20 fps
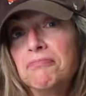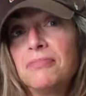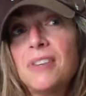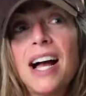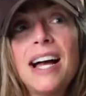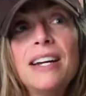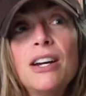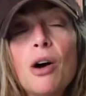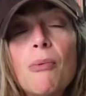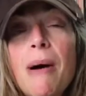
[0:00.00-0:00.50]

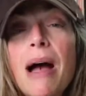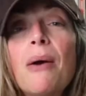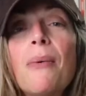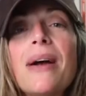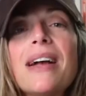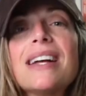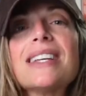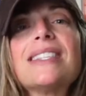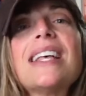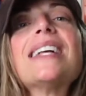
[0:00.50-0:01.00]
I know my
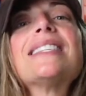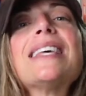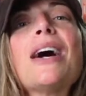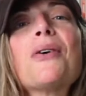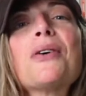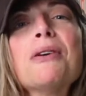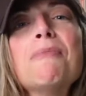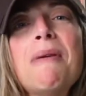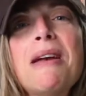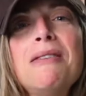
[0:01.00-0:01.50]
way because that's
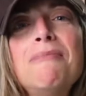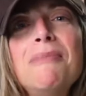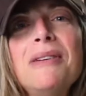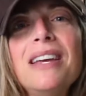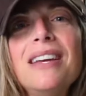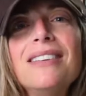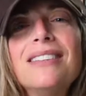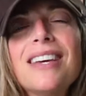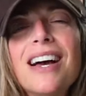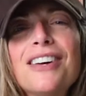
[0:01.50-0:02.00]
how he made
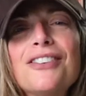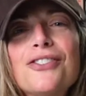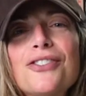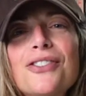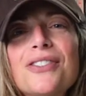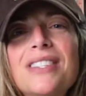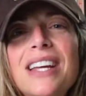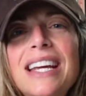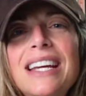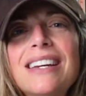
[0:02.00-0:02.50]
me to
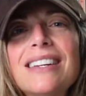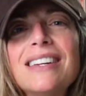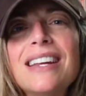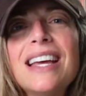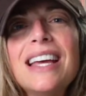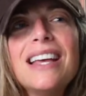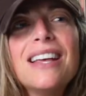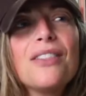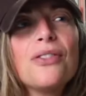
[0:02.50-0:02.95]
understand.